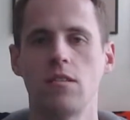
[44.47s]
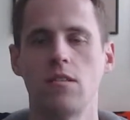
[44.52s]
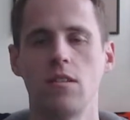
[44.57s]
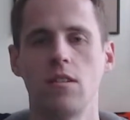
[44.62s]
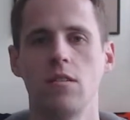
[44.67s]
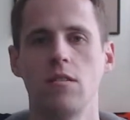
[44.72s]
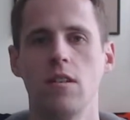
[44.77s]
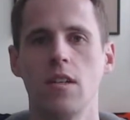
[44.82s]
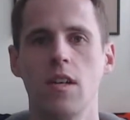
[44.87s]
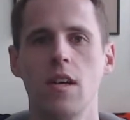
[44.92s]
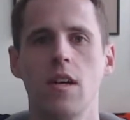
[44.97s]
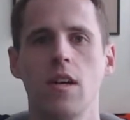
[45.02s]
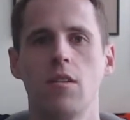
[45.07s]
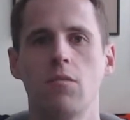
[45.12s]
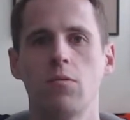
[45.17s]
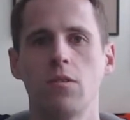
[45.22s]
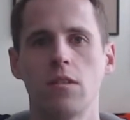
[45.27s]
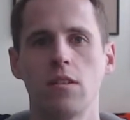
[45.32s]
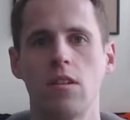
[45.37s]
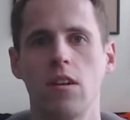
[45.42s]
So
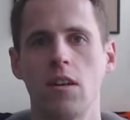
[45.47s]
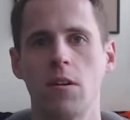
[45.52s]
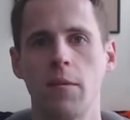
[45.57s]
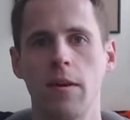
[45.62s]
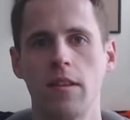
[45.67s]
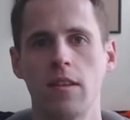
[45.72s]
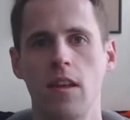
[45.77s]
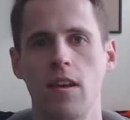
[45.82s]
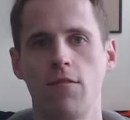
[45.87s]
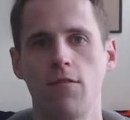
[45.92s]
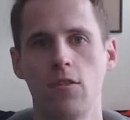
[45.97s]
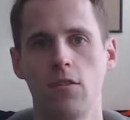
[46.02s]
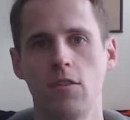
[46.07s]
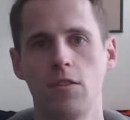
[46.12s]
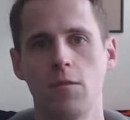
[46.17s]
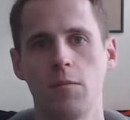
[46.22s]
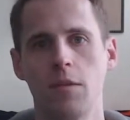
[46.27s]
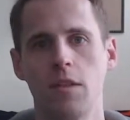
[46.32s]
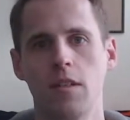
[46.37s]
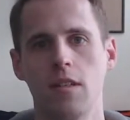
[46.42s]
we're going to talk about that for a
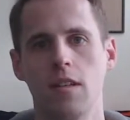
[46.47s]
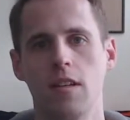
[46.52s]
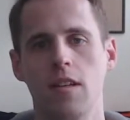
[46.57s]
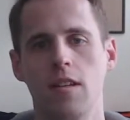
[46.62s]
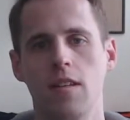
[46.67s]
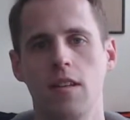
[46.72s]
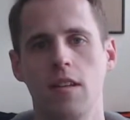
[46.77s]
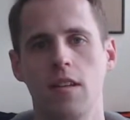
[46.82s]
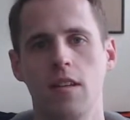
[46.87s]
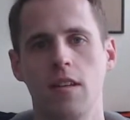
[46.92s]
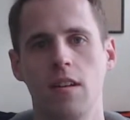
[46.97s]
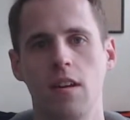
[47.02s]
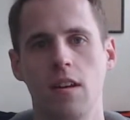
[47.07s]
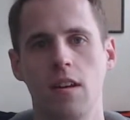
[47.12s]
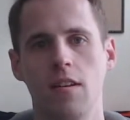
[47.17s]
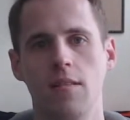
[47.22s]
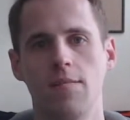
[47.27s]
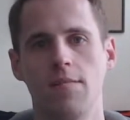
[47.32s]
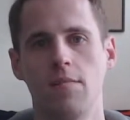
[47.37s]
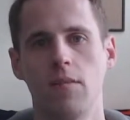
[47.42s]
little bit, and then
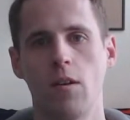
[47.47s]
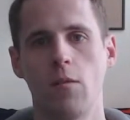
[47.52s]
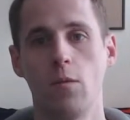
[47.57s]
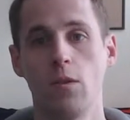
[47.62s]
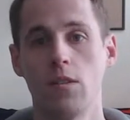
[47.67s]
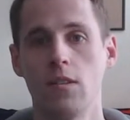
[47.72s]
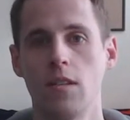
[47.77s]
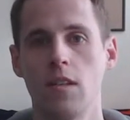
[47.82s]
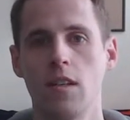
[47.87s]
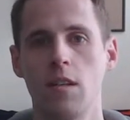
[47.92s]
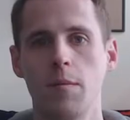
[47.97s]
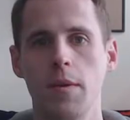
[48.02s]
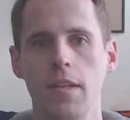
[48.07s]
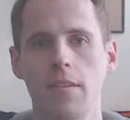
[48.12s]
we'll see you in a